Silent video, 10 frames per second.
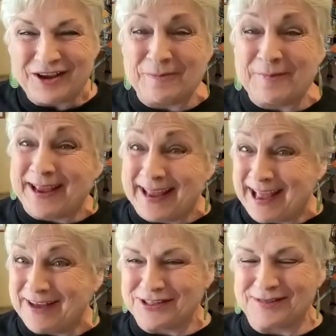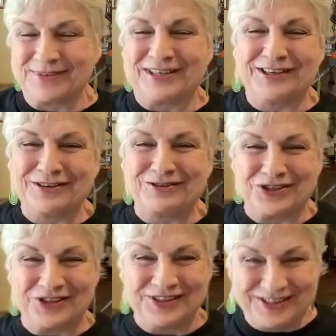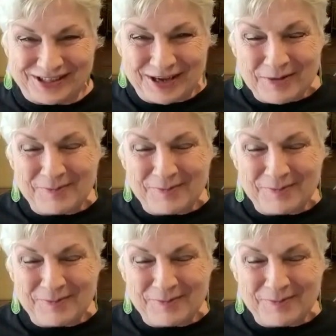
you may have some delusions,